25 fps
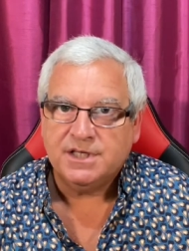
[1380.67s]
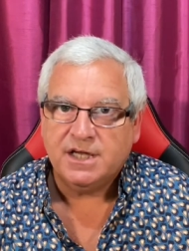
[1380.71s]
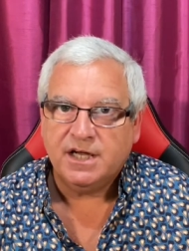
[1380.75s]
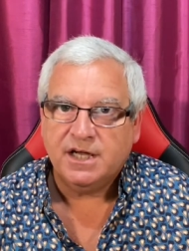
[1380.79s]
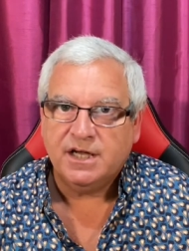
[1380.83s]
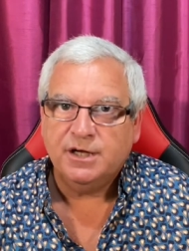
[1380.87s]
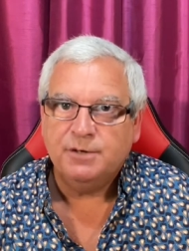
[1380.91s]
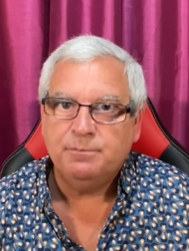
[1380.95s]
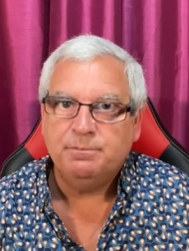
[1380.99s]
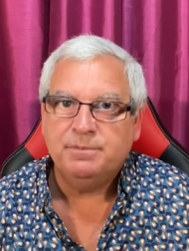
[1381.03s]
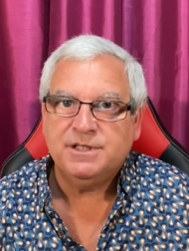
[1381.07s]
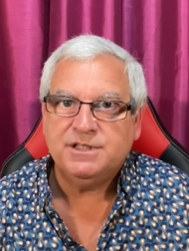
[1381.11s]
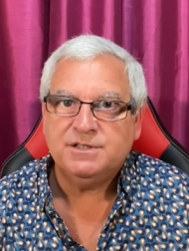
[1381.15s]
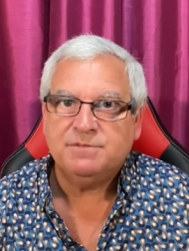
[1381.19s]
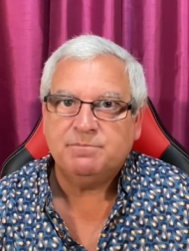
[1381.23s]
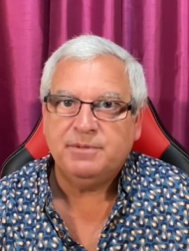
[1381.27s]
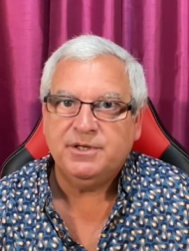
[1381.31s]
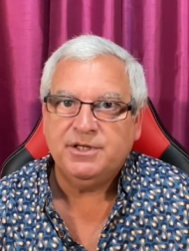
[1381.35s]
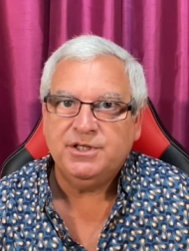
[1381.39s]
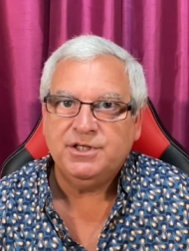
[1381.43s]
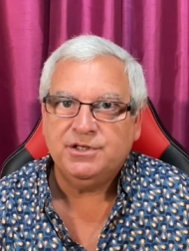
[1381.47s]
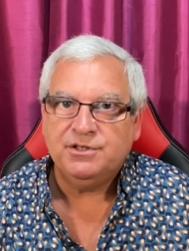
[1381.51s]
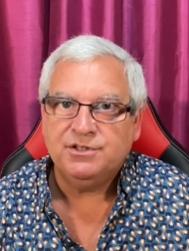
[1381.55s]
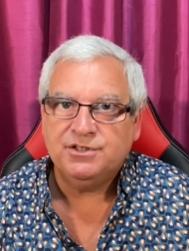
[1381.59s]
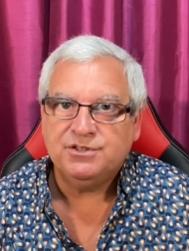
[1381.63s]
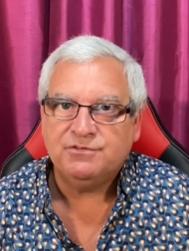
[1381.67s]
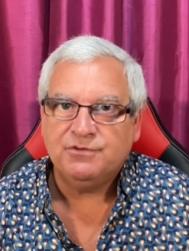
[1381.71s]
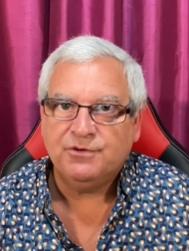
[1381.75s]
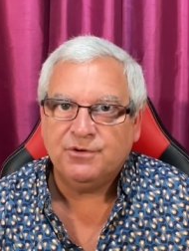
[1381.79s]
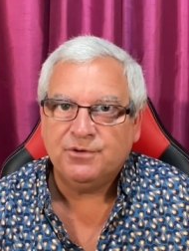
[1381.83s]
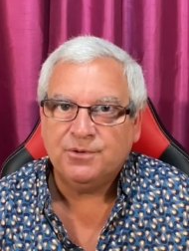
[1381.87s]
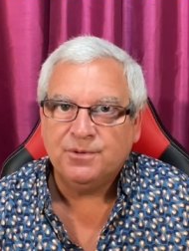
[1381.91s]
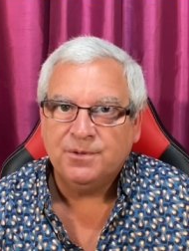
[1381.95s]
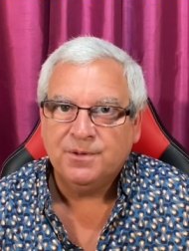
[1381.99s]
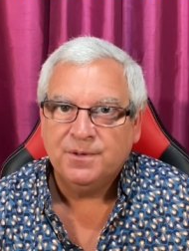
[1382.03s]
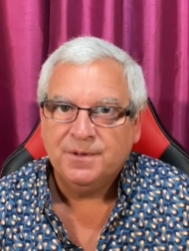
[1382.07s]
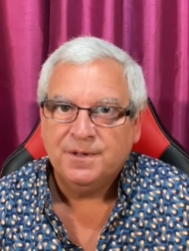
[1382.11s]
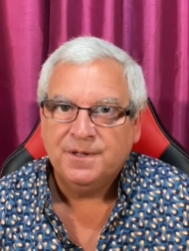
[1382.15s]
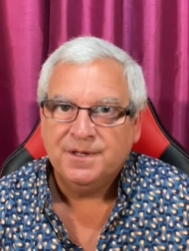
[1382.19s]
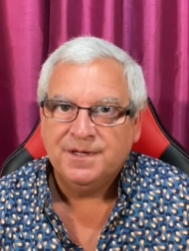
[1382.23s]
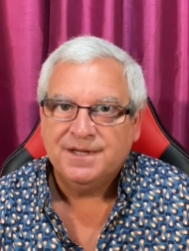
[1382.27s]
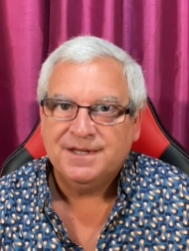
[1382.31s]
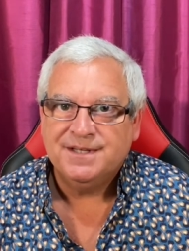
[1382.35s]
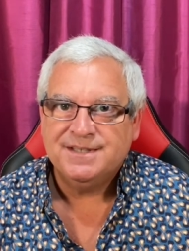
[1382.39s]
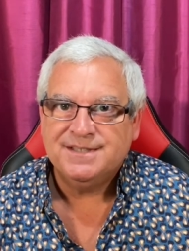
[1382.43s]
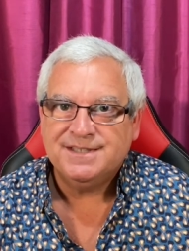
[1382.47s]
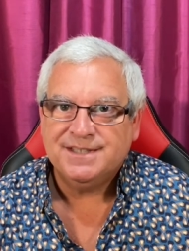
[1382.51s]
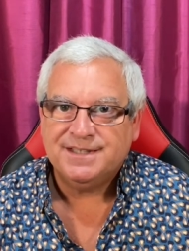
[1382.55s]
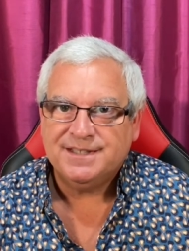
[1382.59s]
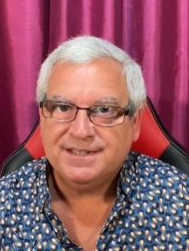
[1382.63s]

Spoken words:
I hope it's been useful. Until